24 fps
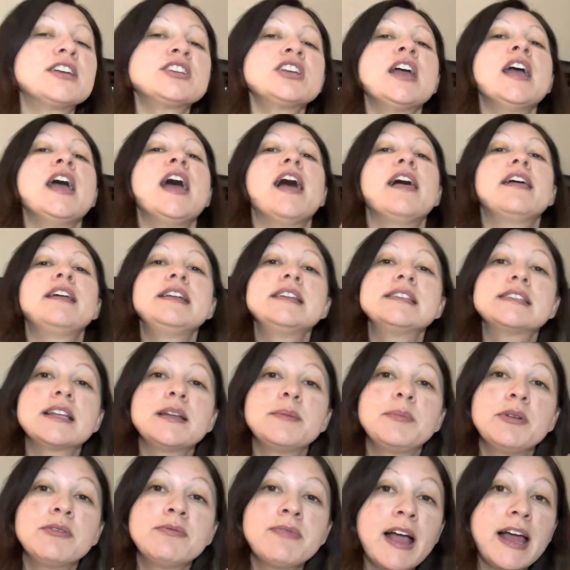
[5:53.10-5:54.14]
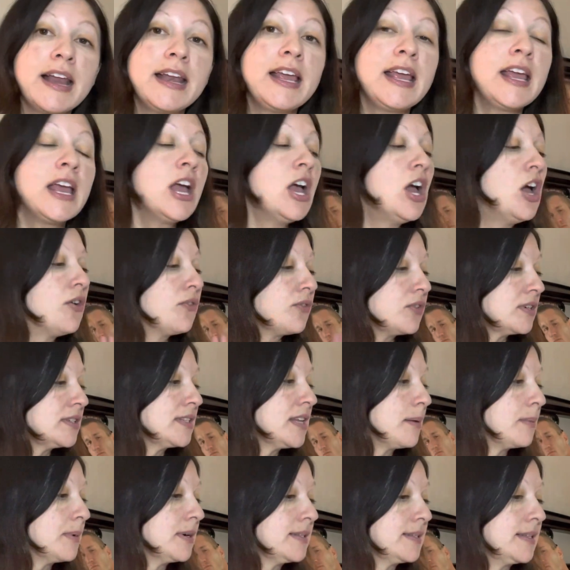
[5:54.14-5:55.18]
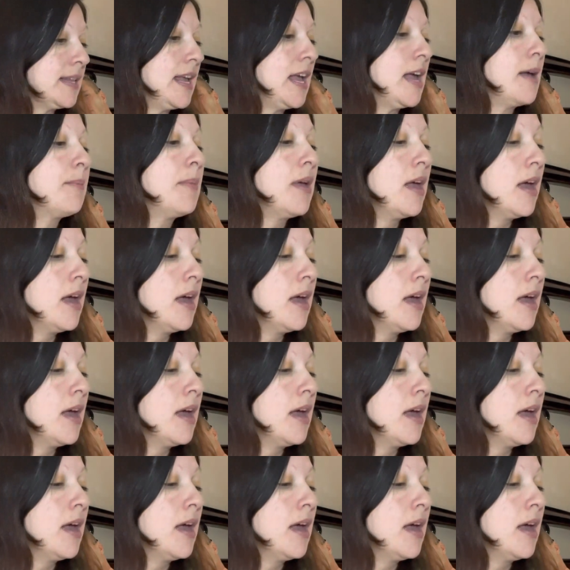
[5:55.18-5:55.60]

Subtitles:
and then he's gonna be ready for SummerSlam.